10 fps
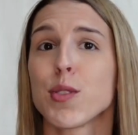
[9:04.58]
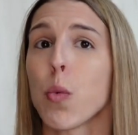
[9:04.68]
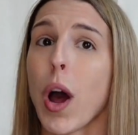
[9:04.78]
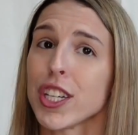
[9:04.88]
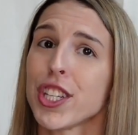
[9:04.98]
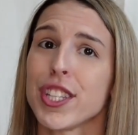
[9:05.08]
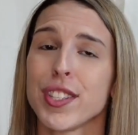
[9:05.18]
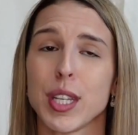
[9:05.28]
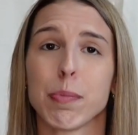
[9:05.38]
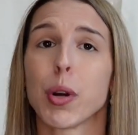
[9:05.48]
watch the
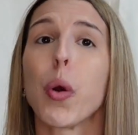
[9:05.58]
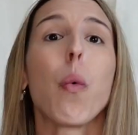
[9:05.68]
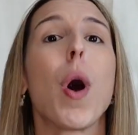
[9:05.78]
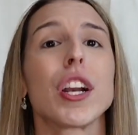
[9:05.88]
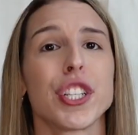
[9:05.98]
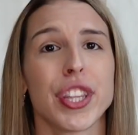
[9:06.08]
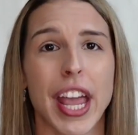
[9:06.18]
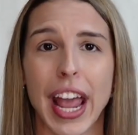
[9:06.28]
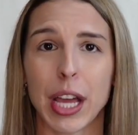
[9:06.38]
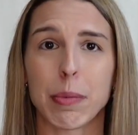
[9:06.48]
zebra, watch the
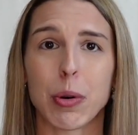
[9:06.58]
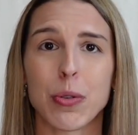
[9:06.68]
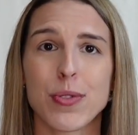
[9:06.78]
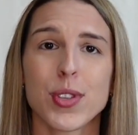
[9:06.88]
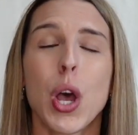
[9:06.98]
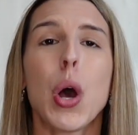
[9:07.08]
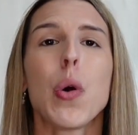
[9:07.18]
animals,